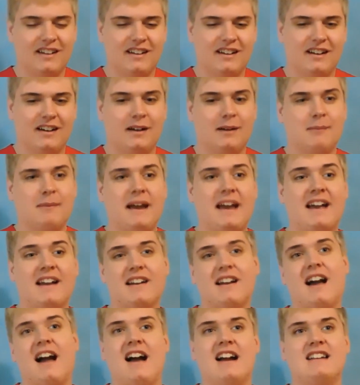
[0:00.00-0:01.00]
And
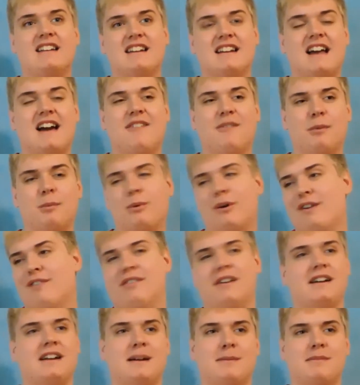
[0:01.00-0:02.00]
I didn't have a
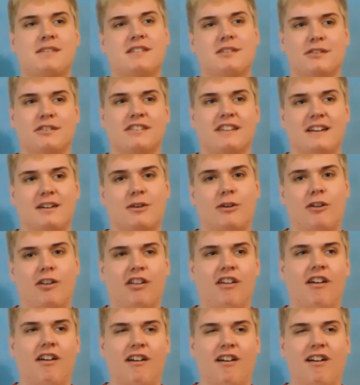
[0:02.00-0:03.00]
boyfriend. I'm still single.
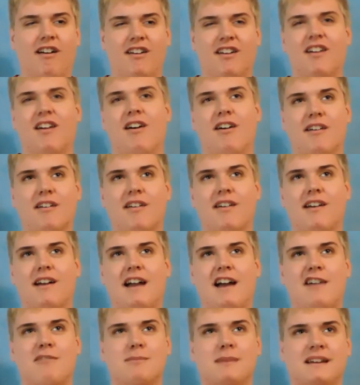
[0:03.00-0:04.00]

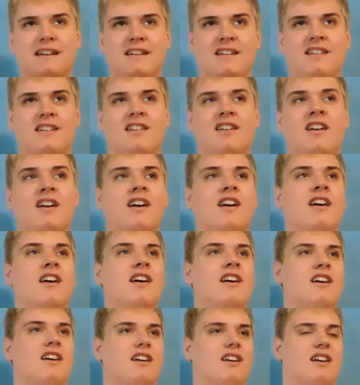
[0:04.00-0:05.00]
Have been.
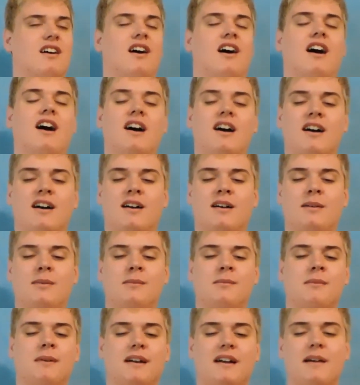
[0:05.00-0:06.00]

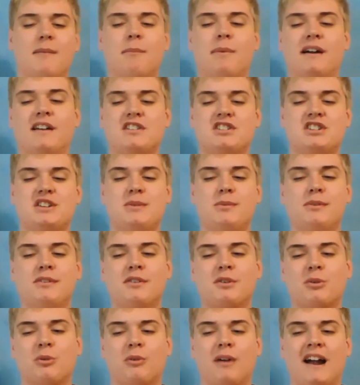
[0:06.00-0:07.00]
But she was
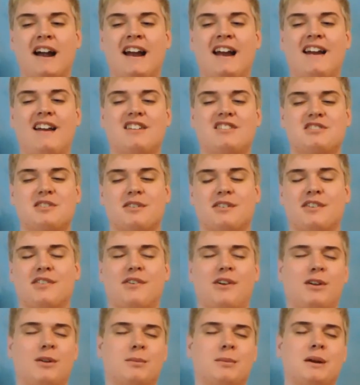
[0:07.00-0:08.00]
great. She always
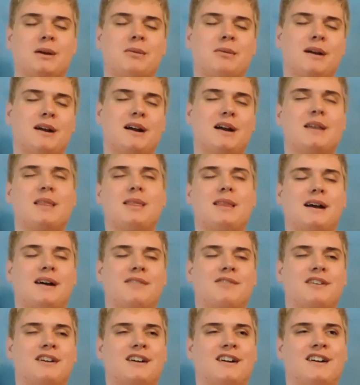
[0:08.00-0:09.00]
followed me around. I
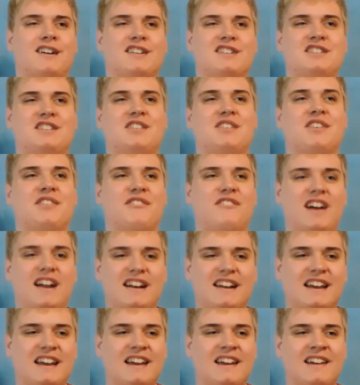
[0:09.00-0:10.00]
loved her. She was
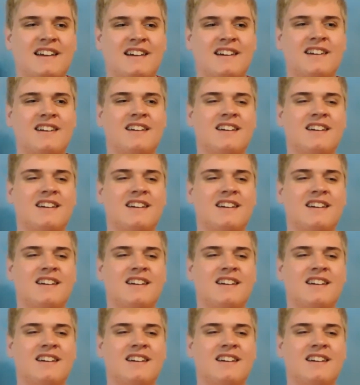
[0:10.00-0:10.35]
funny.